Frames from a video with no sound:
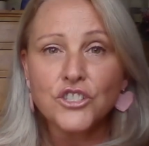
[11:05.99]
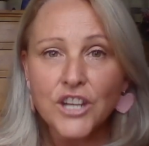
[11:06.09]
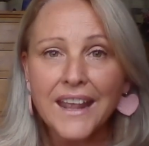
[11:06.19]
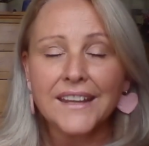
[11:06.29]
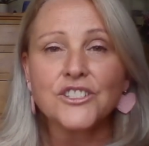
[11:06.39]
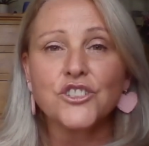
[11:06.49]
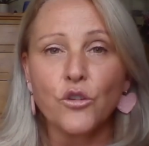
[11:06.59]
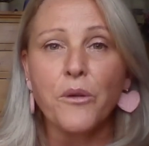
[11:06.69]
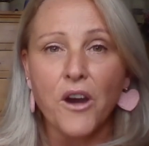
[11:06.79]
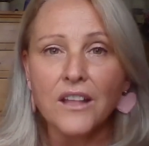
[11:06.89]
change
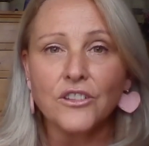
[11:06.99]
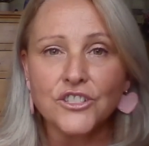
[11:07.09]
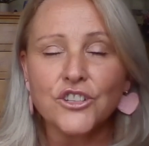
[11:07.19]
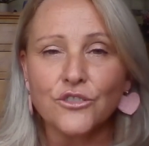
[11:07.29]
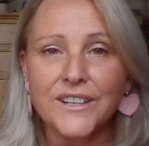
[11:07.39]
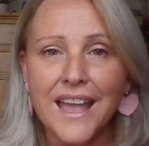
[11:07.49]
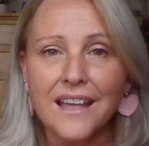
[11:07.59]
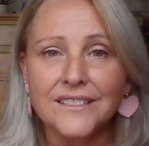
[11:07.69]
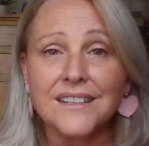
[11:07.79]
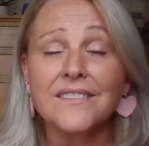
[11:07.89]
your biological
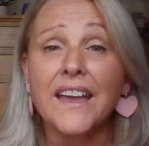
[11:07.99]
reality.